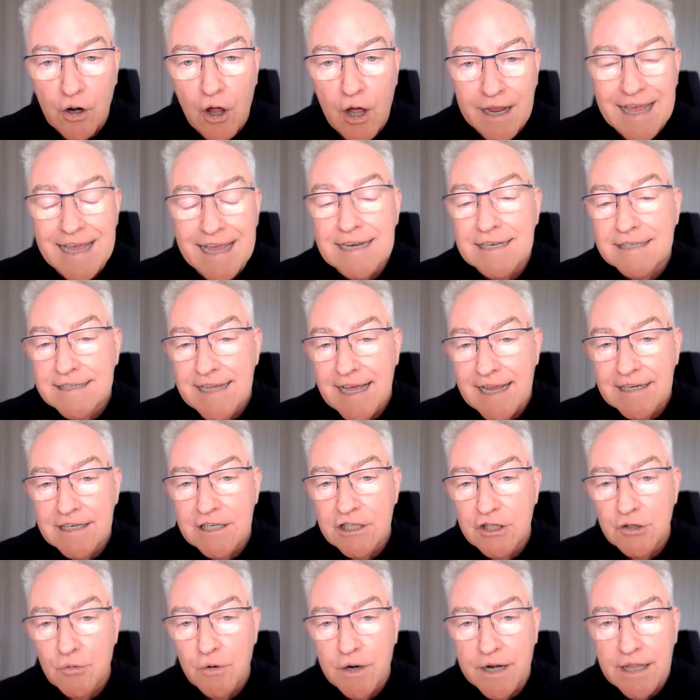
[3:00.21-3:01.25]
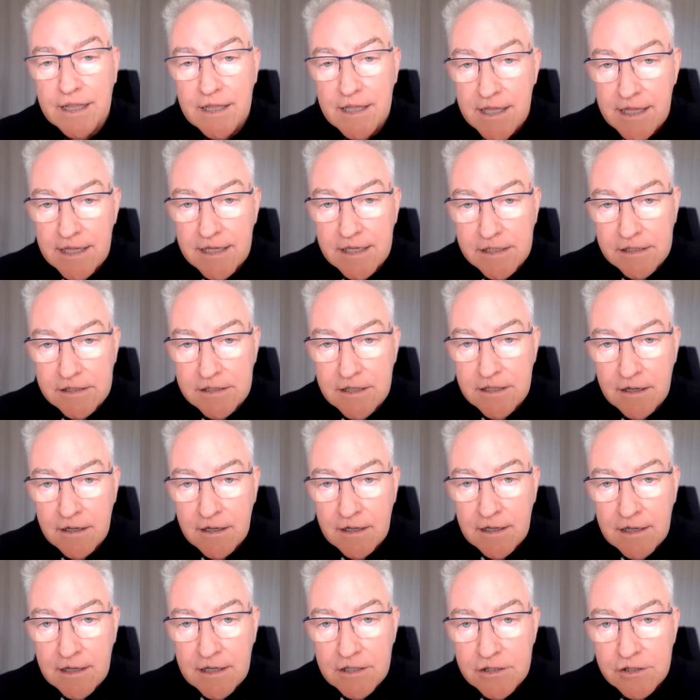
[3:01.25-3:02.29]
like in 10 to 20 years,
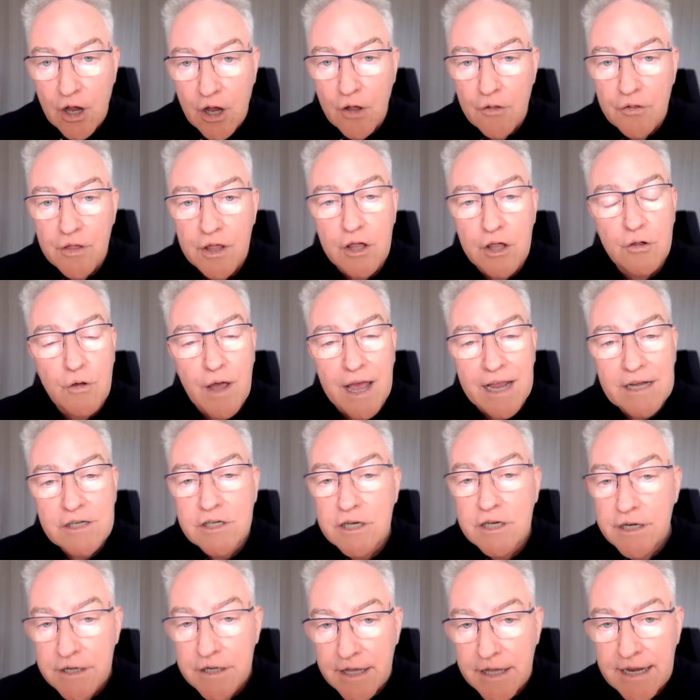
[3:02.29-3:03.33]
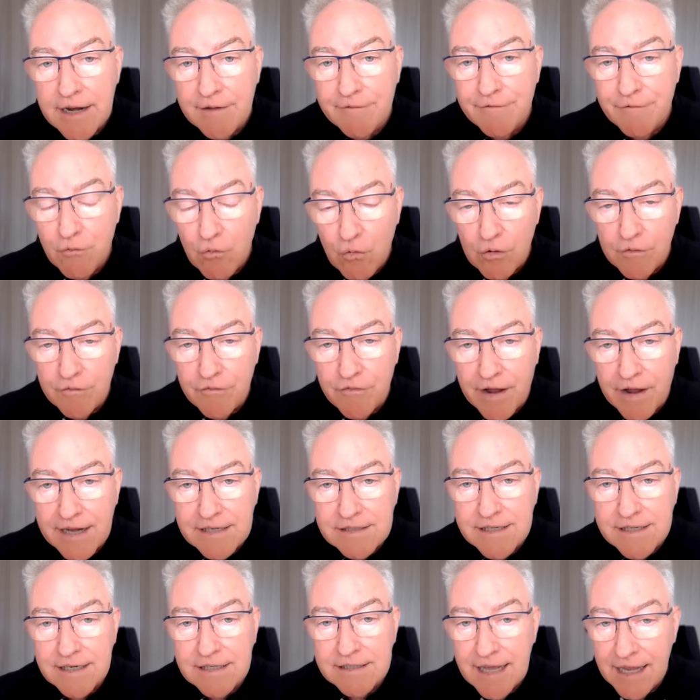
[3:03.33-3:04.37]
so that you actually need a
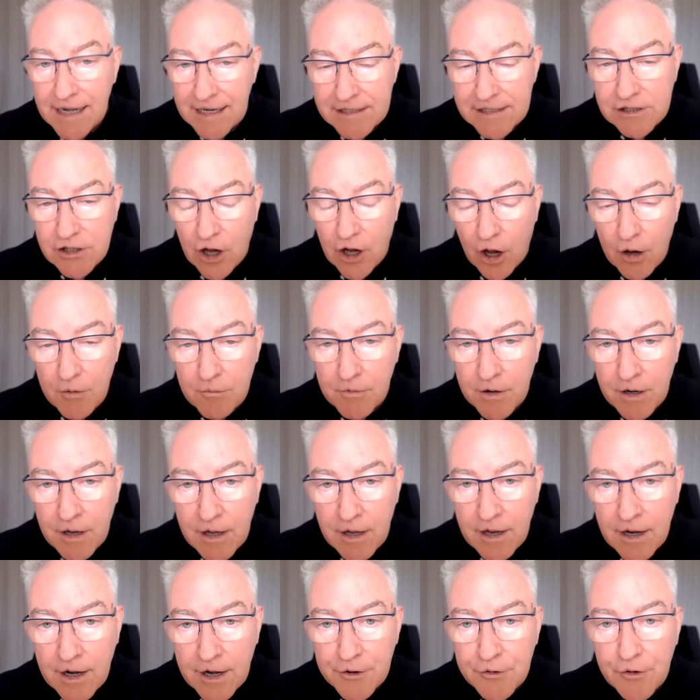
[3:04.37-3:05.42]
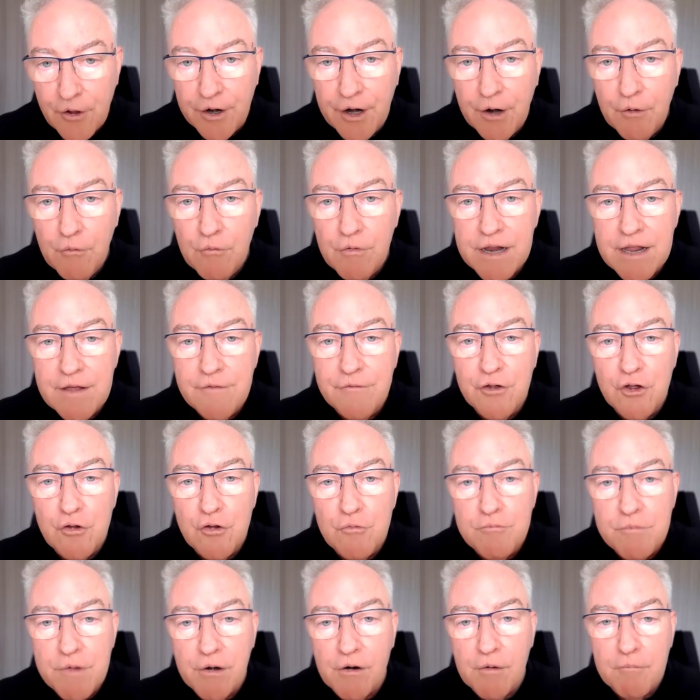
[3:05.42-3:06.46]
forward-facing telescope, not a rear-view
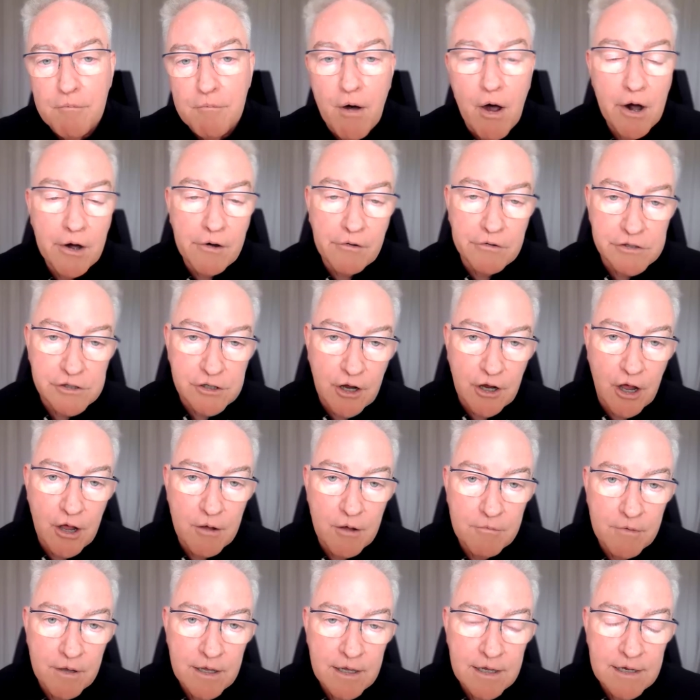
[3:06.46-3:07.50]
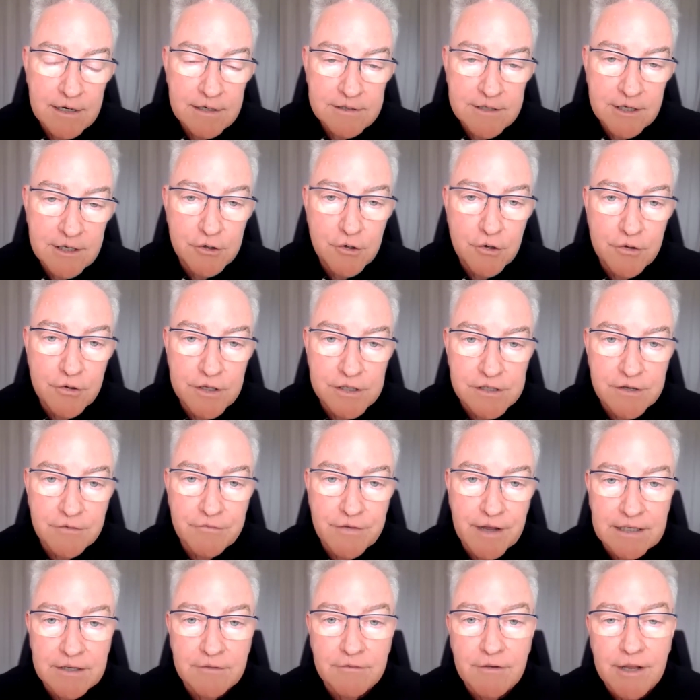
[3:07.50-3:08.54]
mirror microscope, to do this
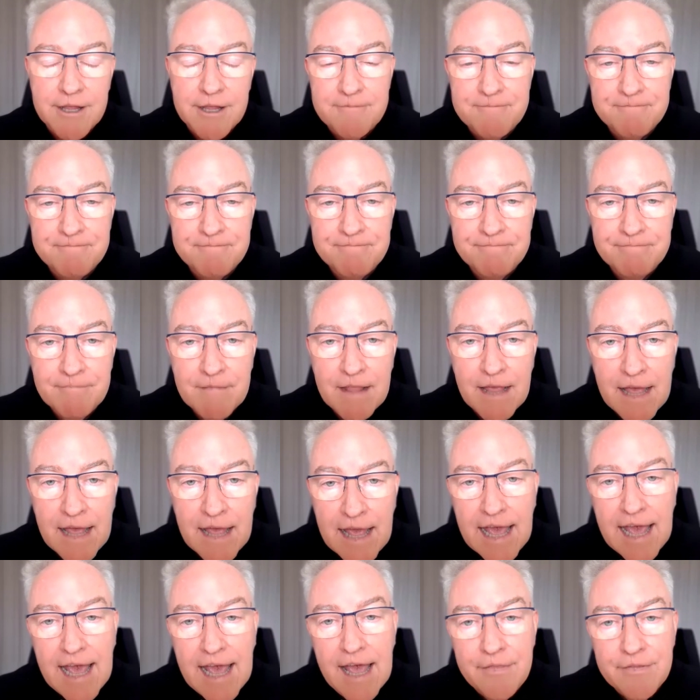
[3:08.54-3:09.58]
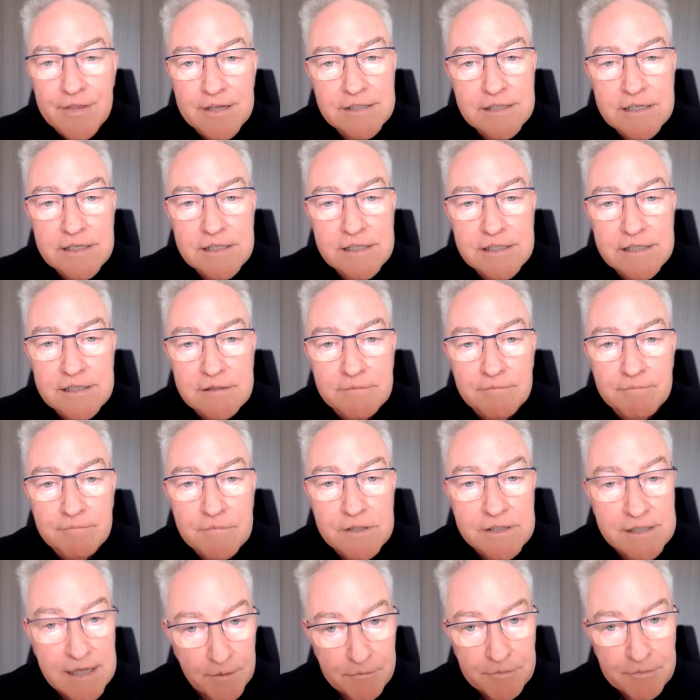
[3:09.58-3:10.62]
effectively. And this is
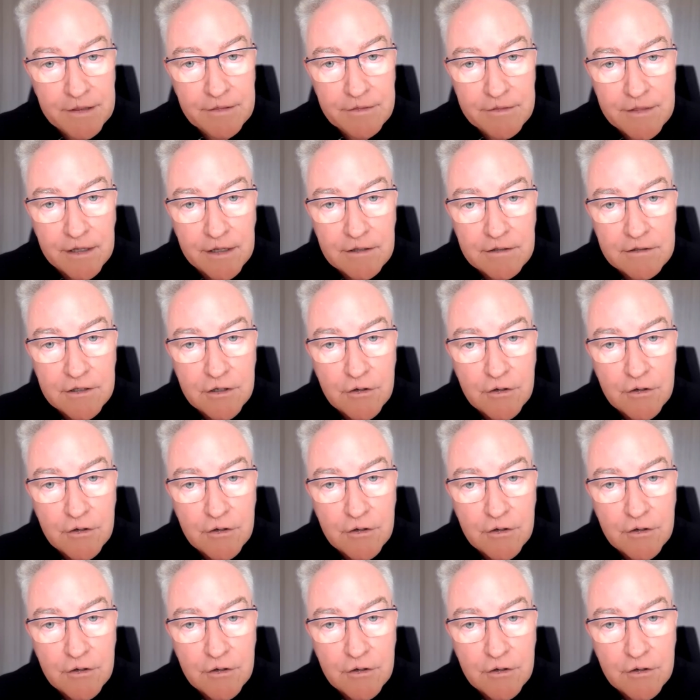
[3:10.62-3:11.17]
something that